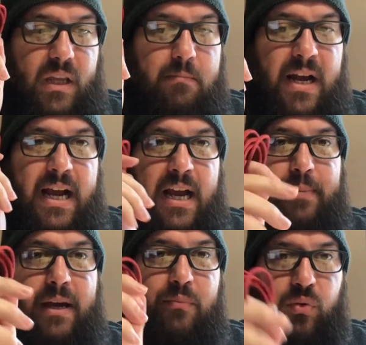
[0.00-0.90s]
My
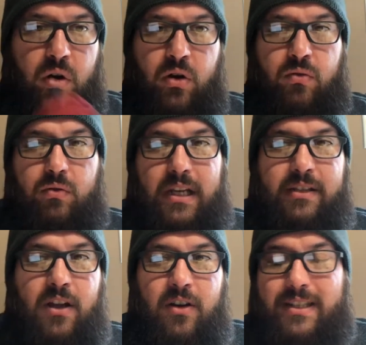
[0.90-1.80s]
iPad Pro,
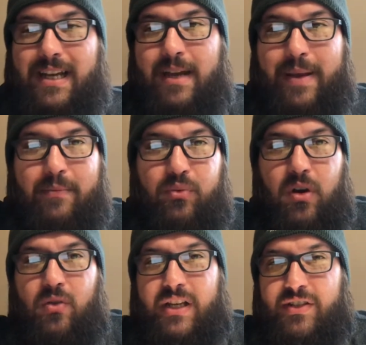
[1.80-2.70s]
as long as the iPad
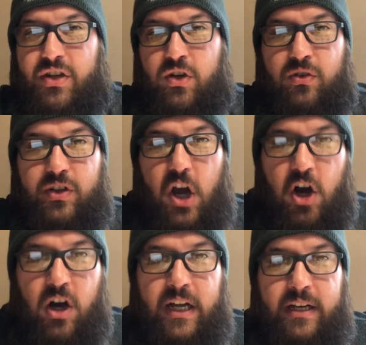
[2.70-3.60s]
Pro is turned
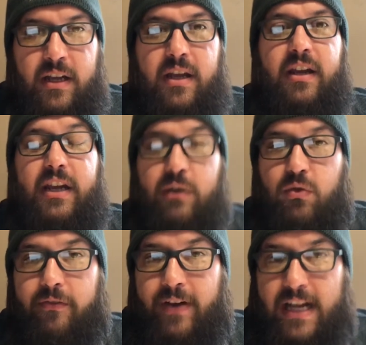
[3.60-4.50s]
on, it
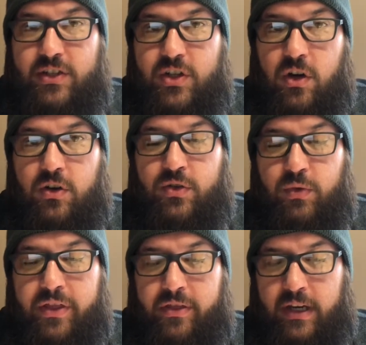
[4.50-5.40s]
will fast charge
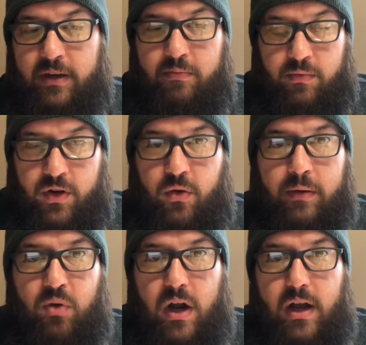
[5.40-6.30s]
with the
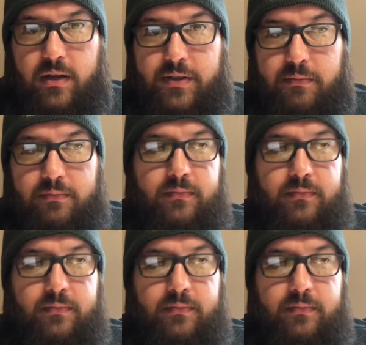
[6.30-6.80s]
correct products.